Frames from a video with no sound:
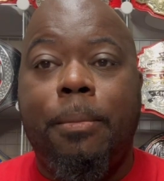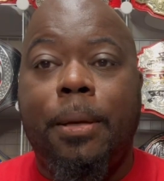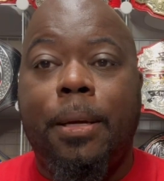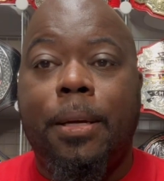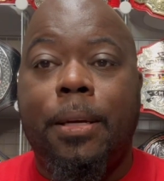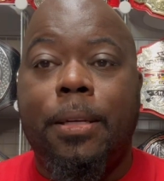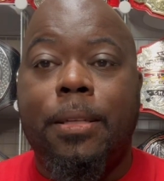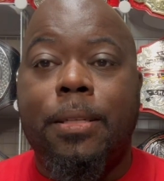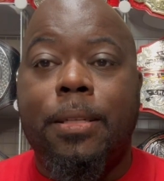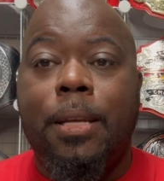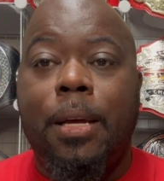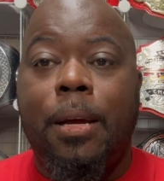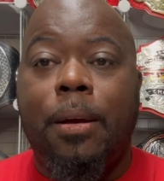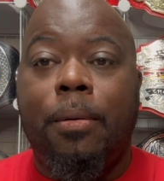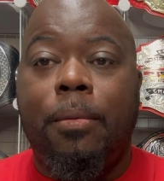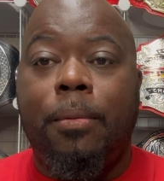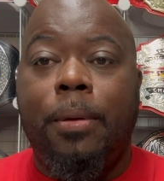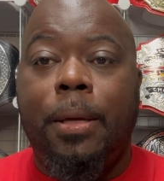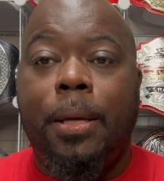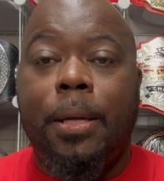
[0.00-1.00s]
because
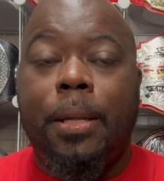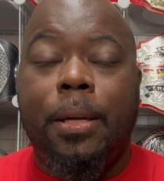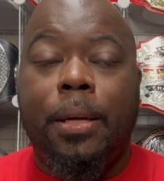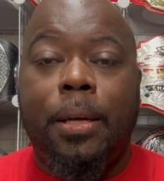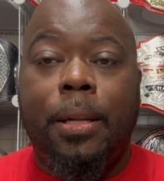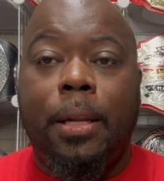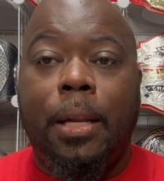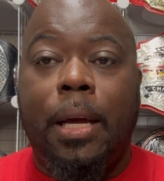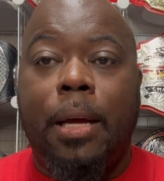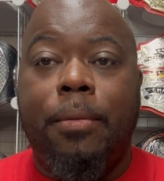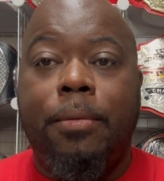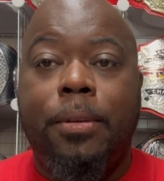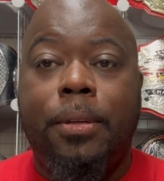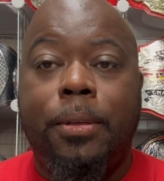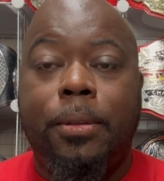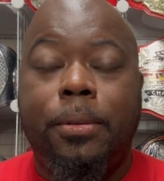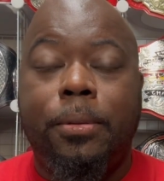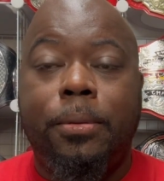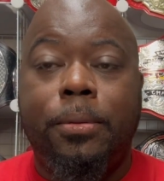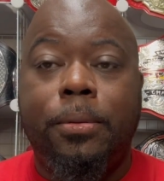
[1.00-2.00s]
now we get a live
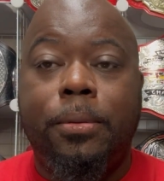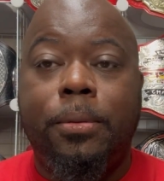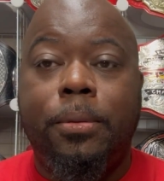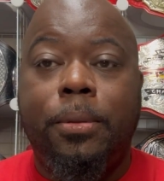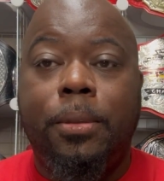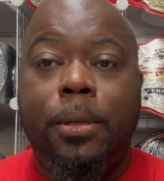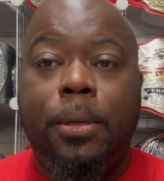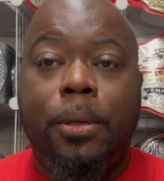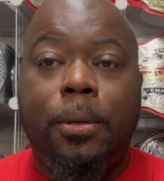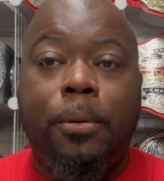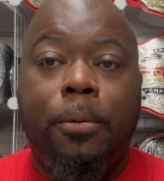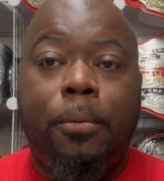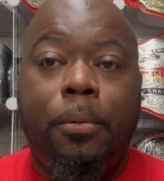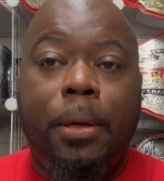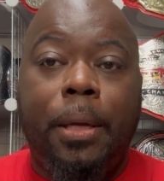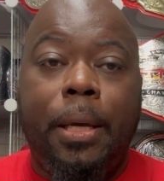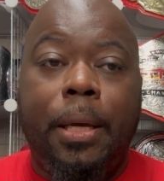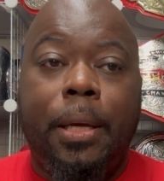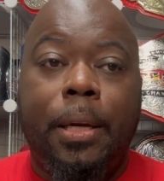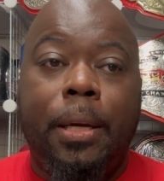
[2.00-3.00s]
show,
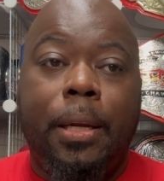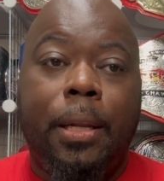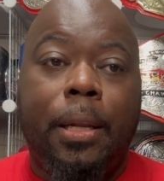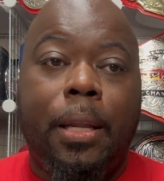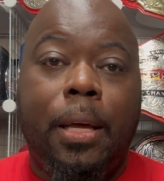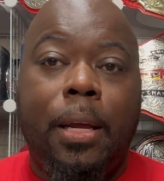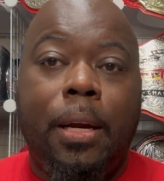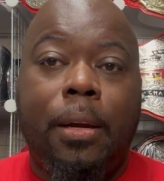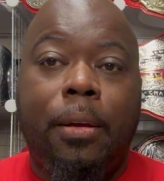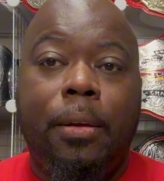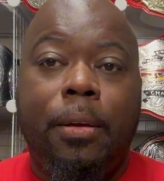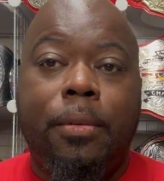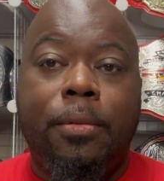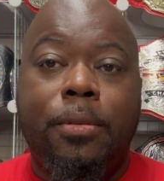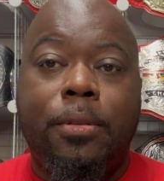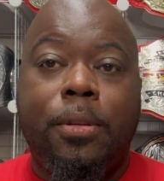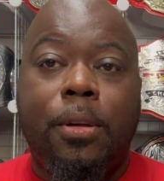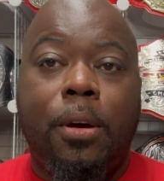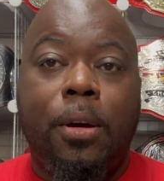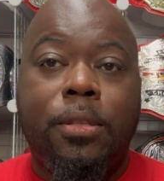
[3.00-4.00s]
we get a lot of
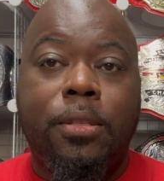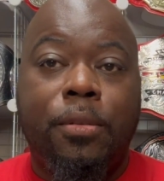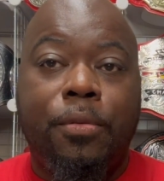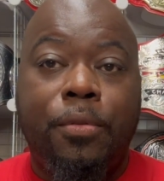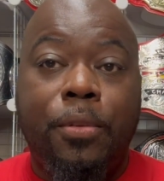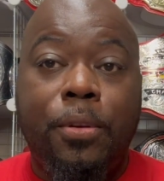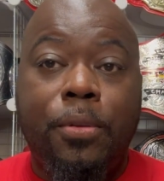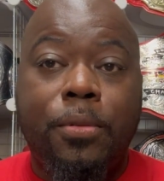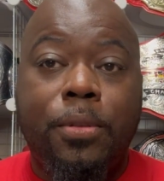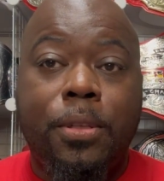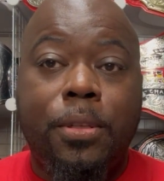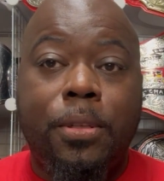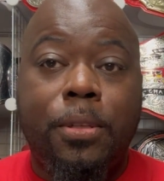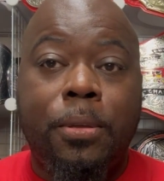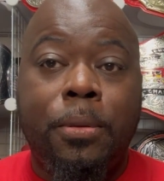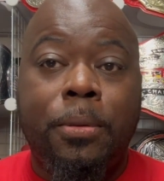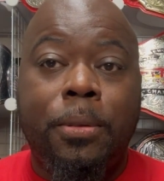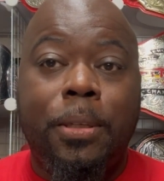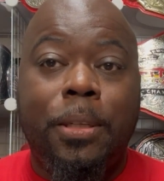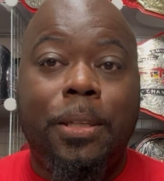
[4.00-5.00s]
stars infused
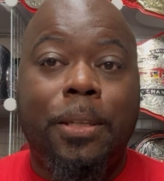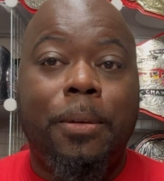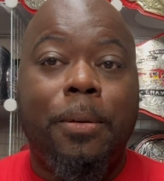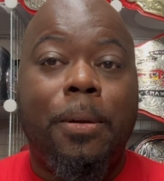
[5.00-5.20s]
into it,